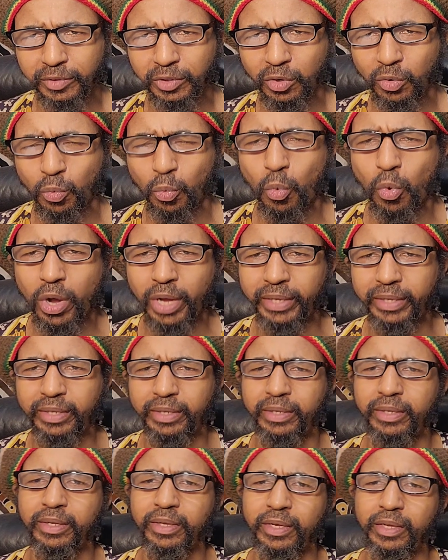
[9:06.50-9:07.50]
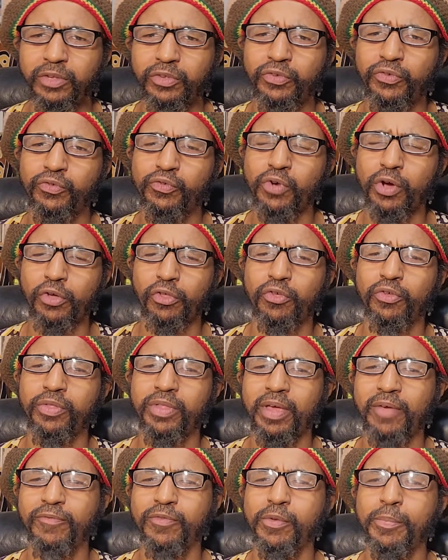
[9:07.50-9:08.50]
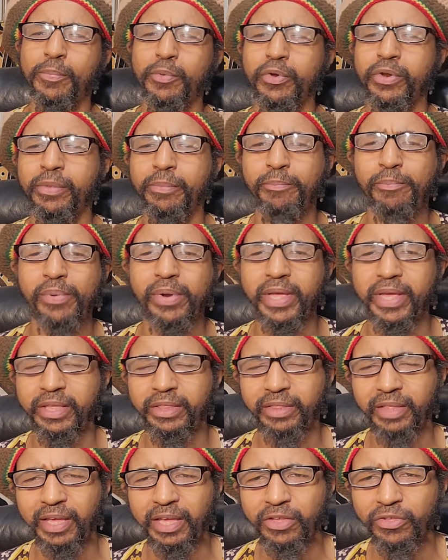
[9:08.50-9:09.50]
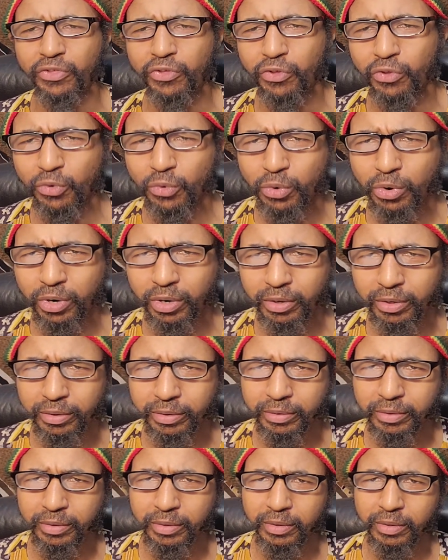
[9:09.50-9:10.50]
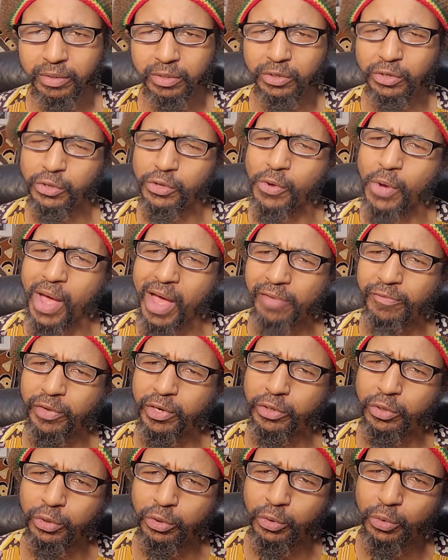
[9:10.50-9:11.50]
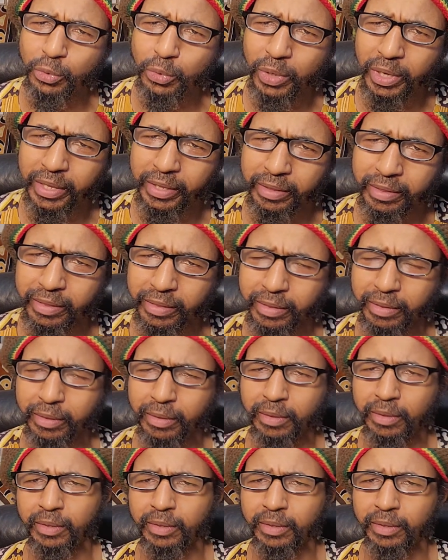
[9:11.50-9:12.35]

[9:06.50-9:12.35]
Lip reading: know, what structures have you put in place to ensure? Do you have a to-do list?